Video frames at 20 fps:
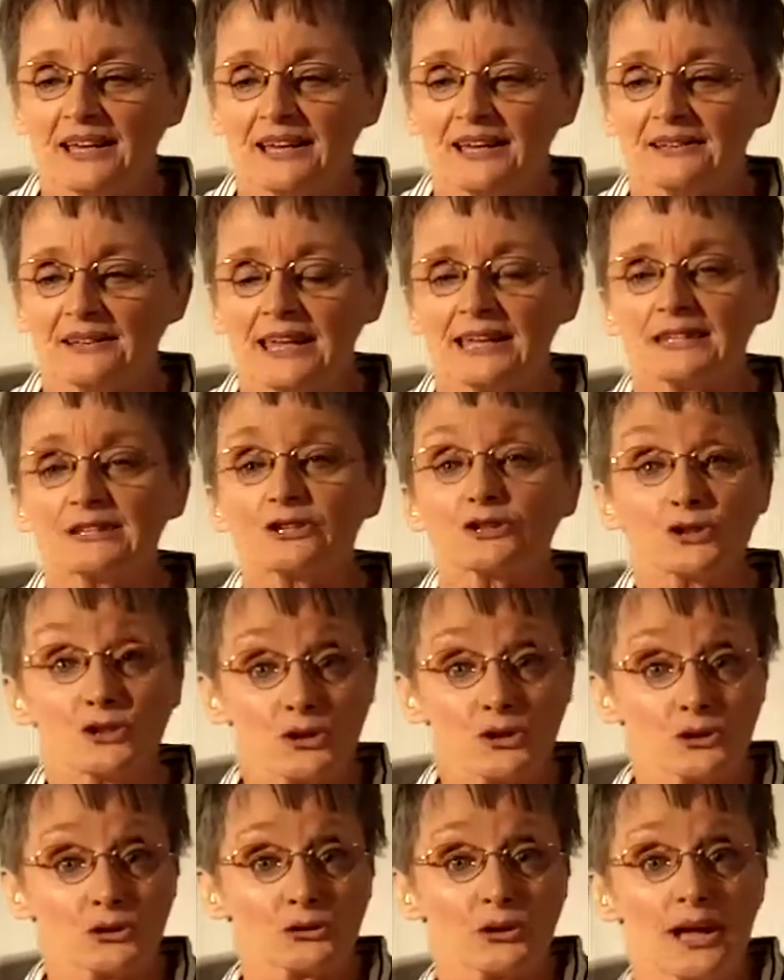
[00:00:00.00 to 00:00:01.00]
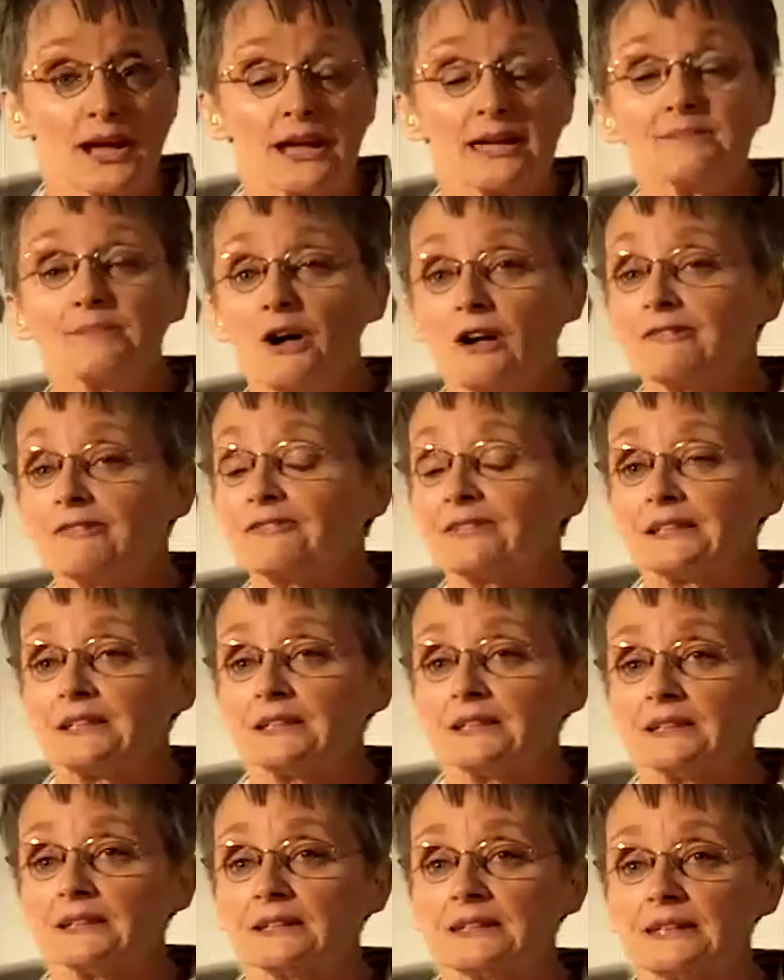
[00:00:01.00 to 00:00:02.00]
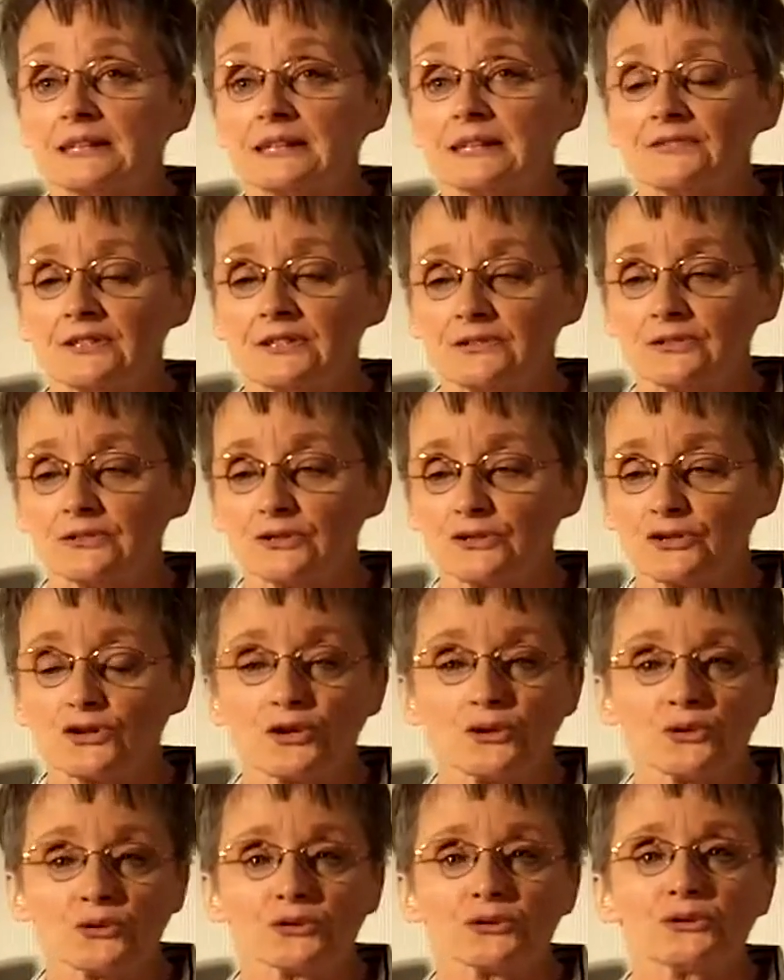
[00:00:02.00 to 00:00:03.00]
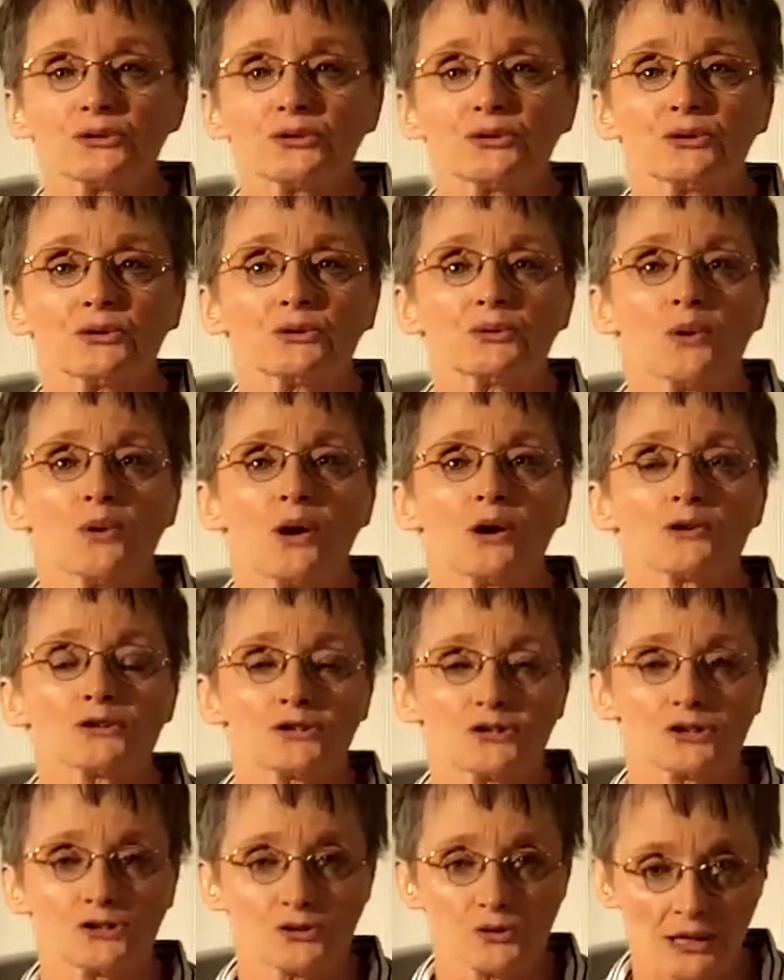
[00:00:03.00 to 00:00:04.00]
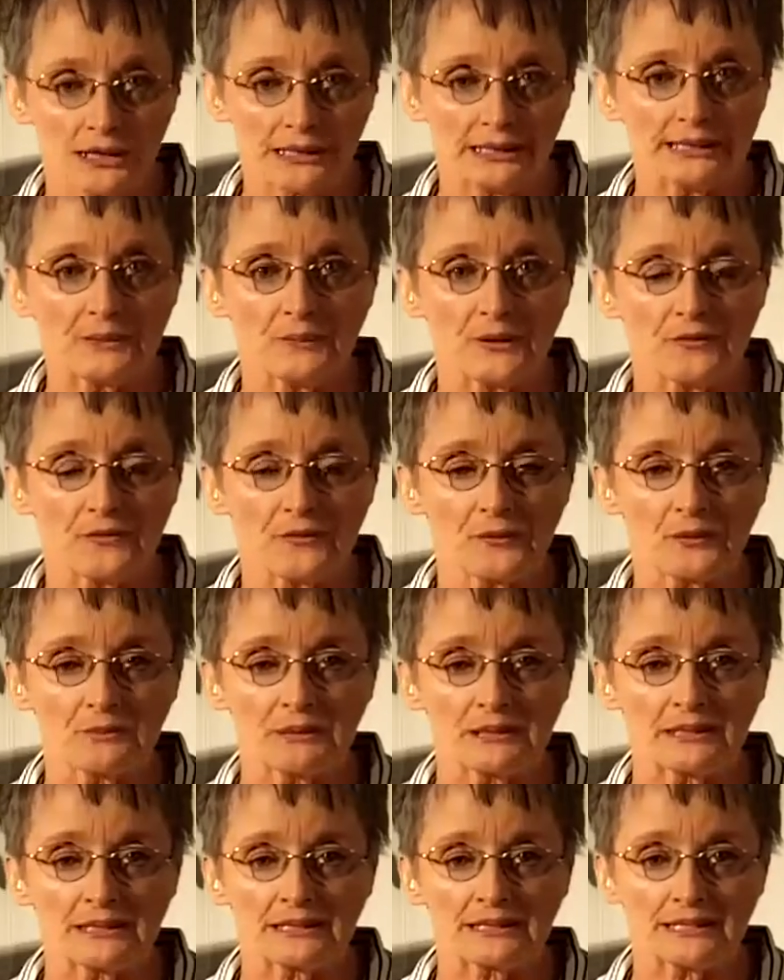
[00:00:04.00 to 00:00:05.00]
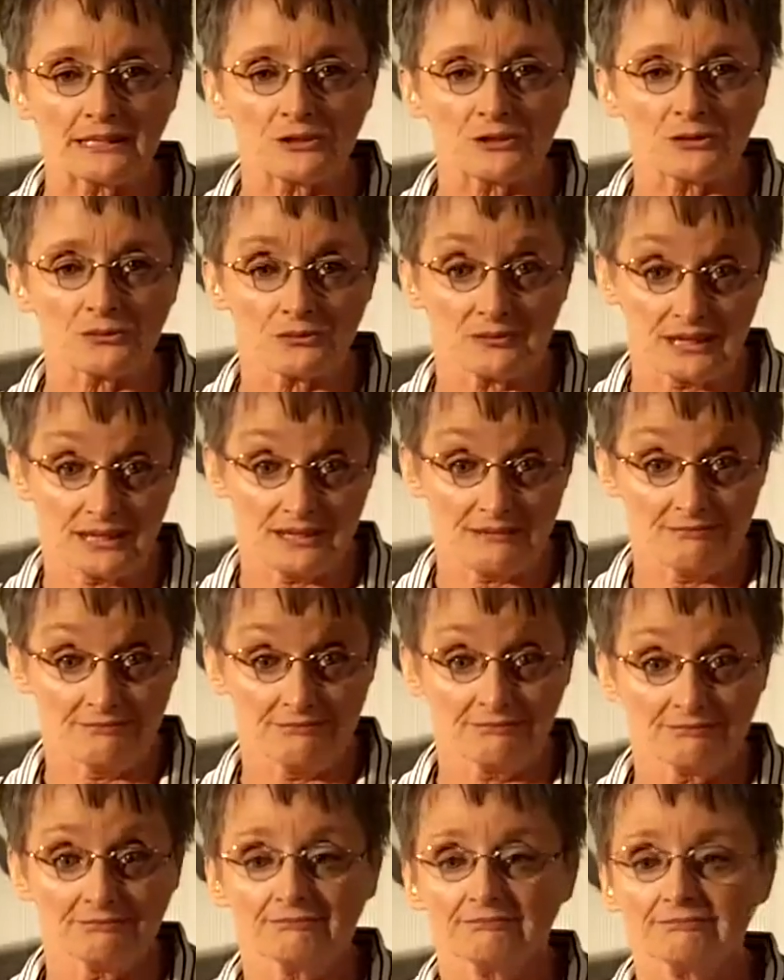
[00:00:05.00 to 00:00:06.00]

As a tutor, I'm often given the children who are struggling with their ability to read.